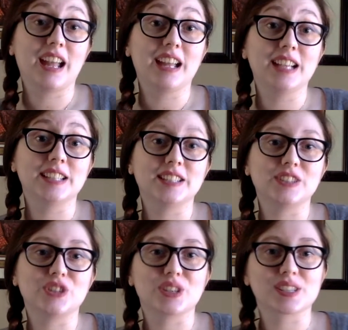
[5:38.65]
it
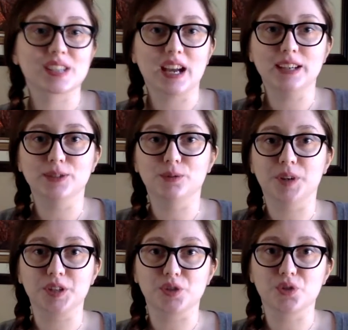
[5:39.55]
just kind of
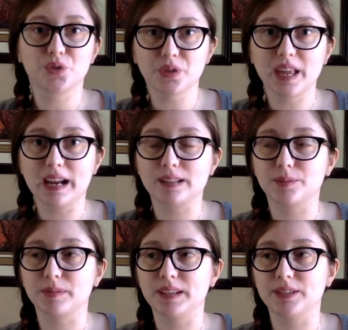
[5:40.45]
rushes through that
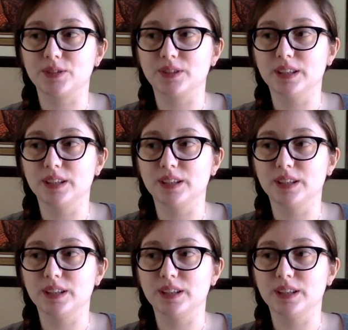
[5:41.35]
explanation,